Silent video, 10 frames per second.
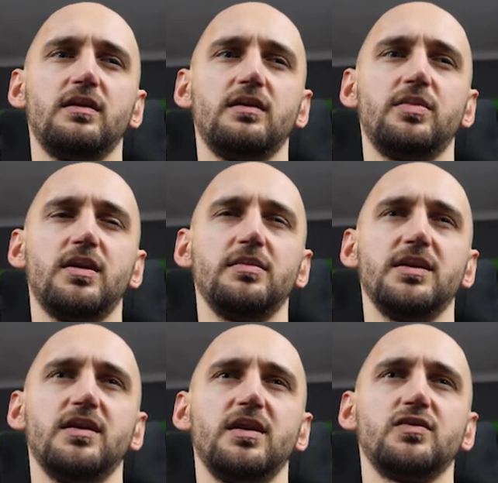Probably
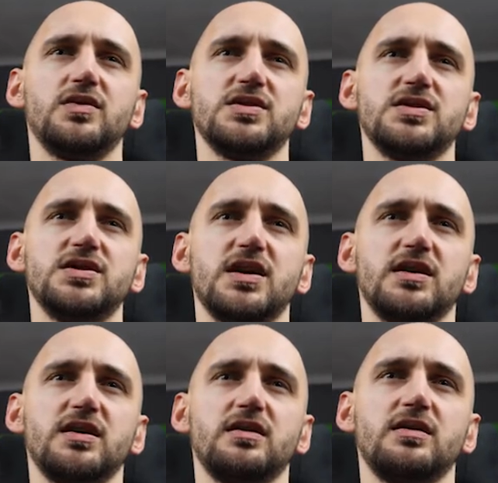not, we're just
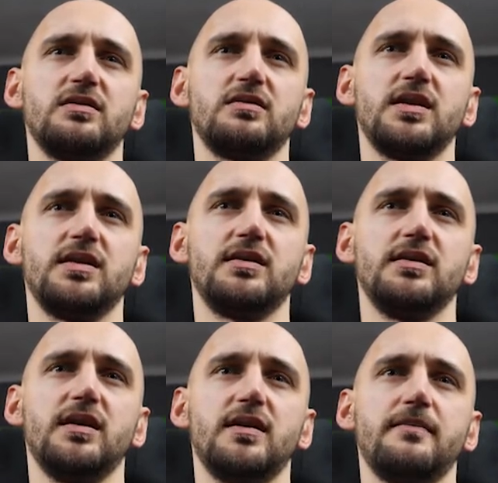checking, right?
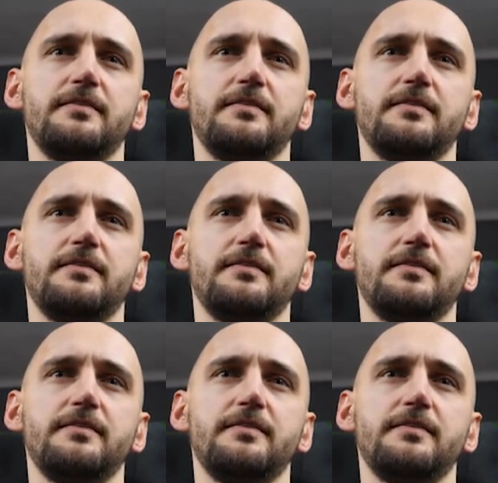Yeah.